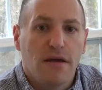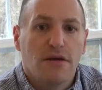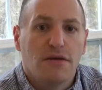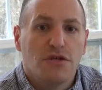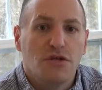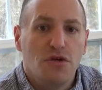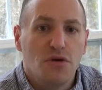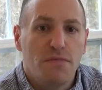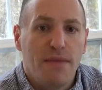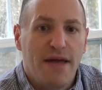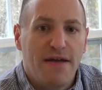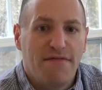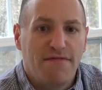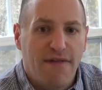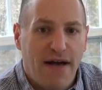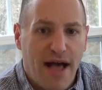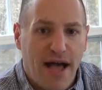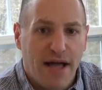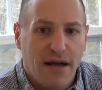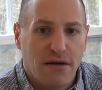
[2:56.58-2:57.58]
You may
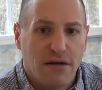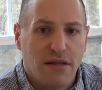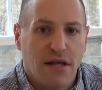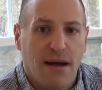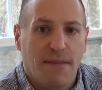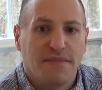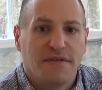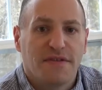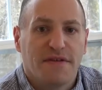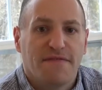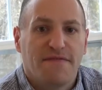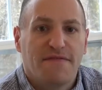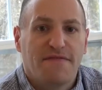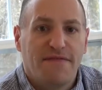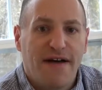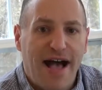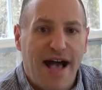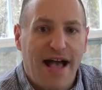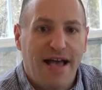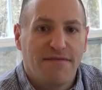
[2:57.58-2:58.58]
file up to
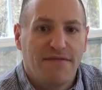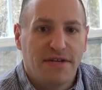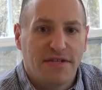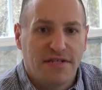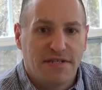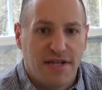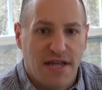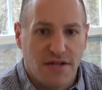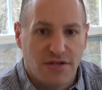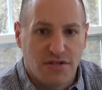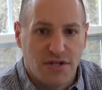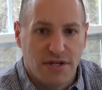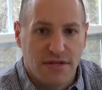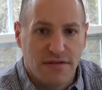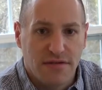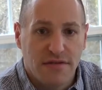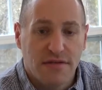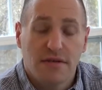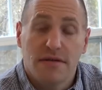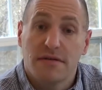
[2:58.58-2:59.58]
5
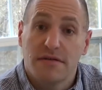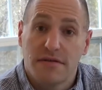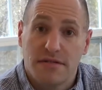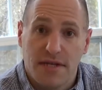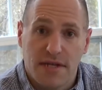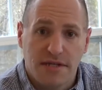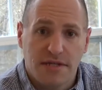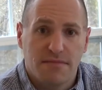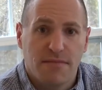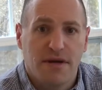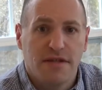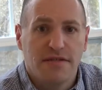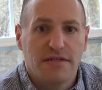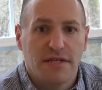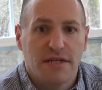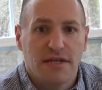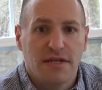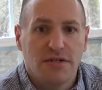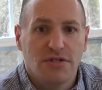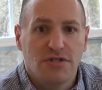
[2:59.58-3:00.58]
extensions, 6
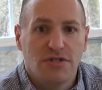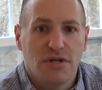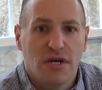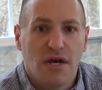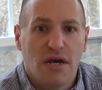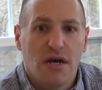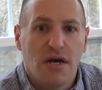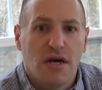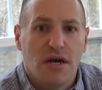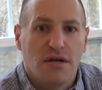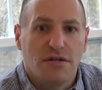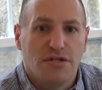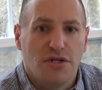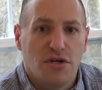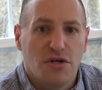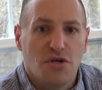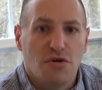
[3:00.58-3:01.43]
months each, until